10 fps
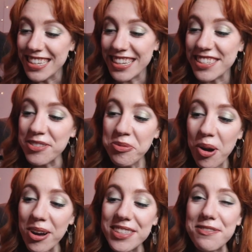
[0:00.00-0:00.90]
In the
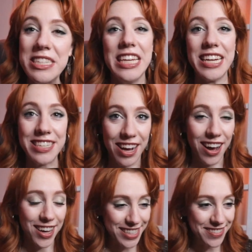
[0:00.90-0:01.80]
words of
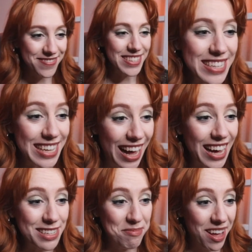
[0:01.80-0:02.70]
TikTok,
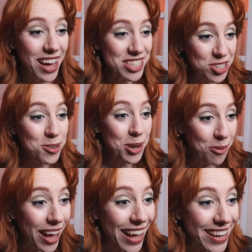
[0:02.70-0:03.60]
I am not doing
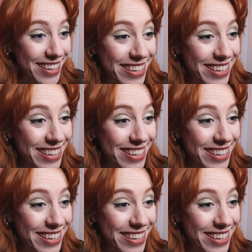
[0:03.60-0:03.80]
well.